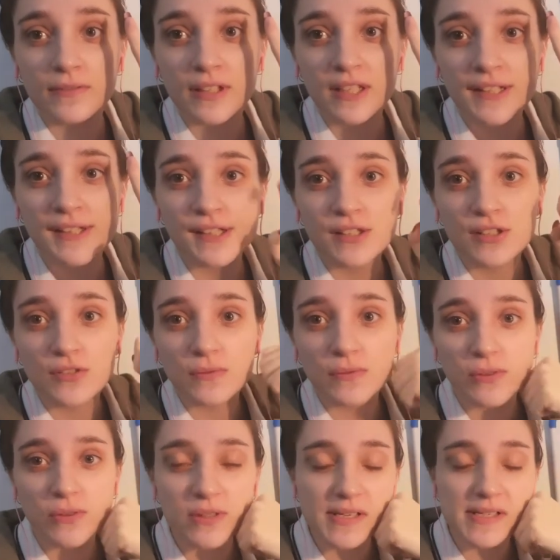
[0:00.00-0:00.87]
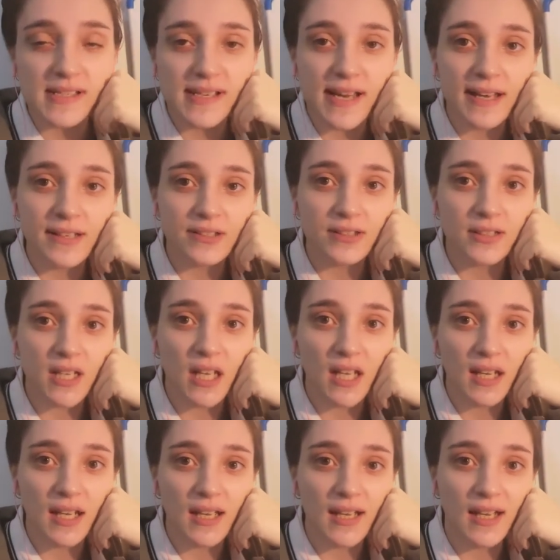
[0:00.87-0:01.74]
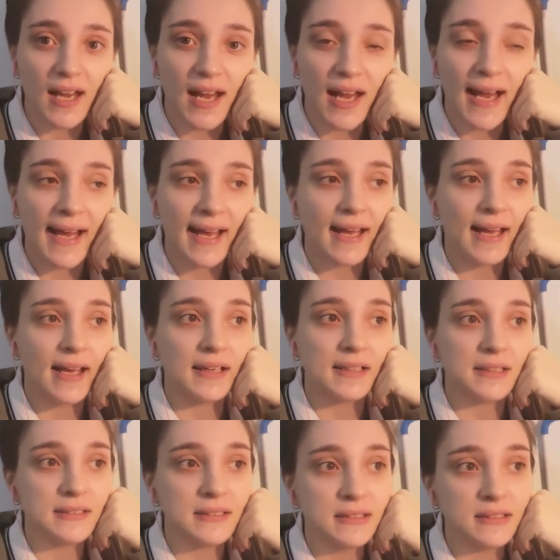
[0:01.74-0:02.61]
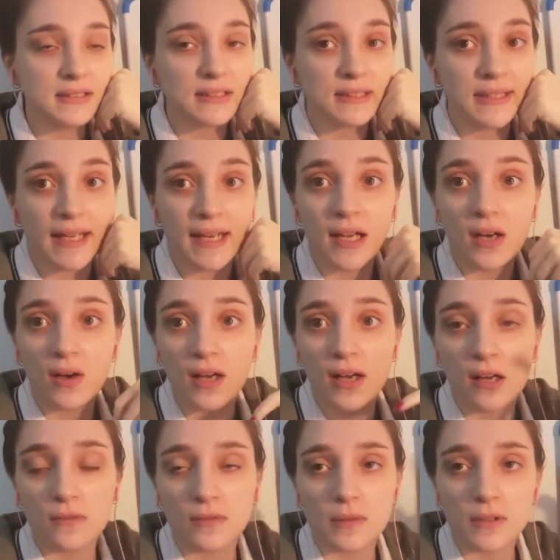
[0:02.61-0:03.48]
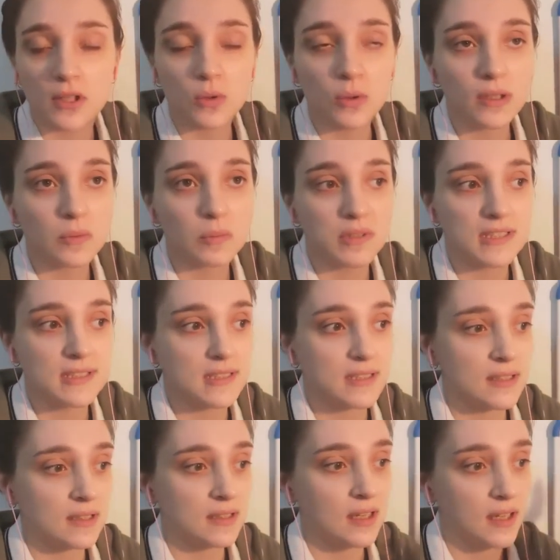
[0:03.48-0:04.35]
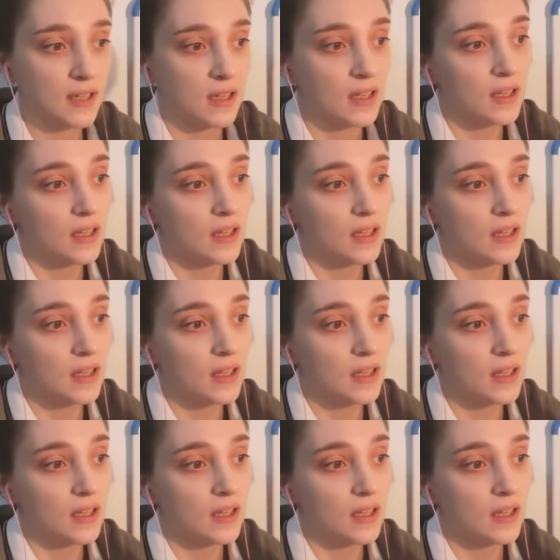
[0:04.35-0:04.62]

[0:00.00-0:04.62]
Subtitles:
Finished for Saturday, and now I have a quick meeting